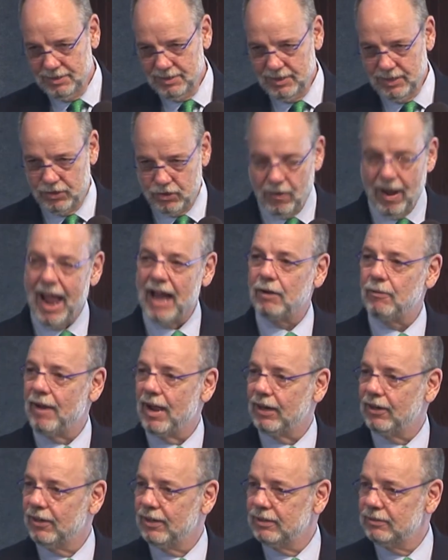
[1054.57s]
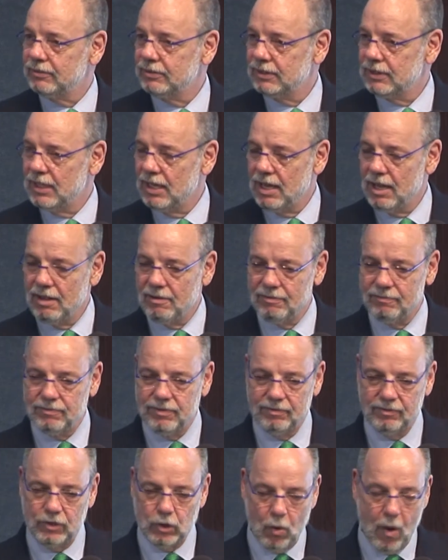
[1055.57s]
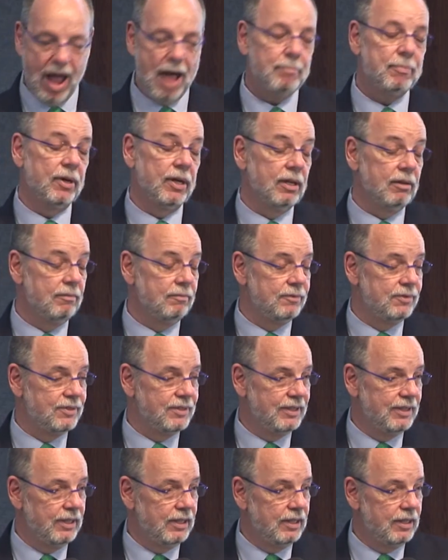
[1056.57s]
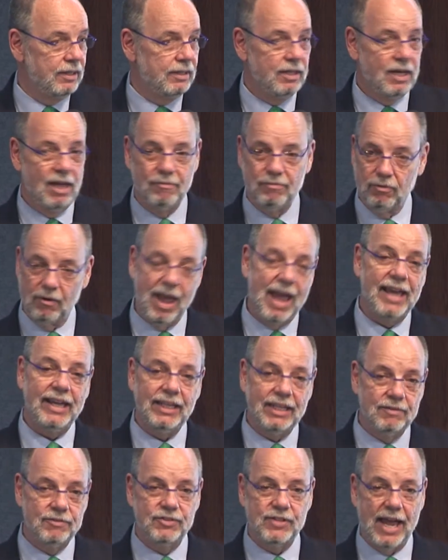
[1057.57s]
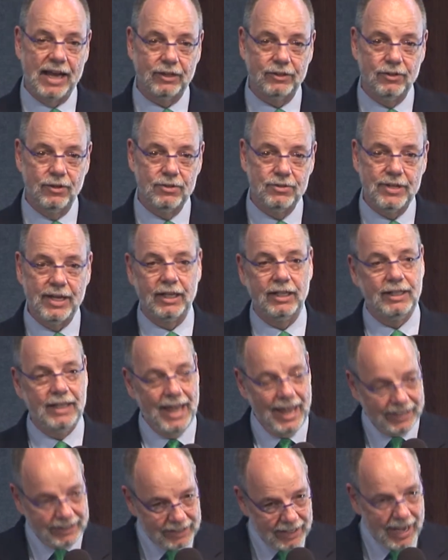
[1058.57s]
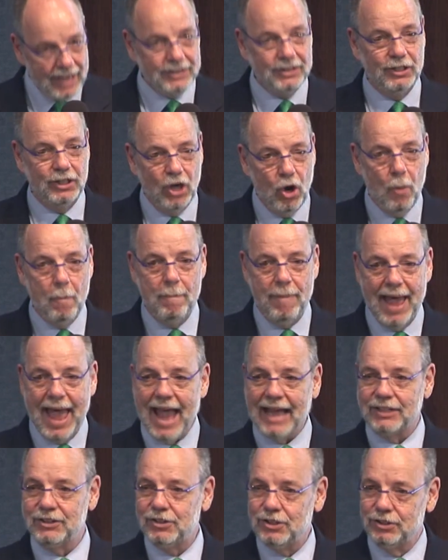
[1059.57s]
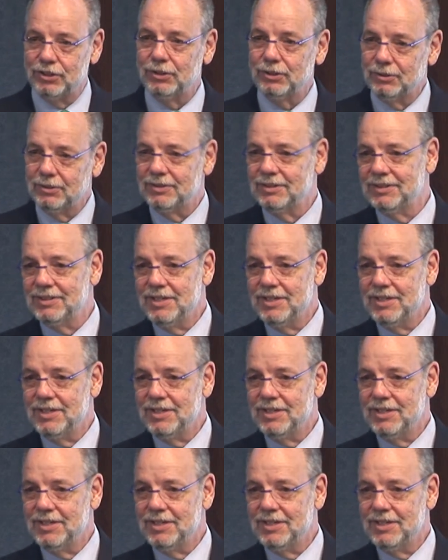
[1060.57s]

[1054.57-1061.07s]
the track record of cooperatives in a variety of sectors that, again, go back to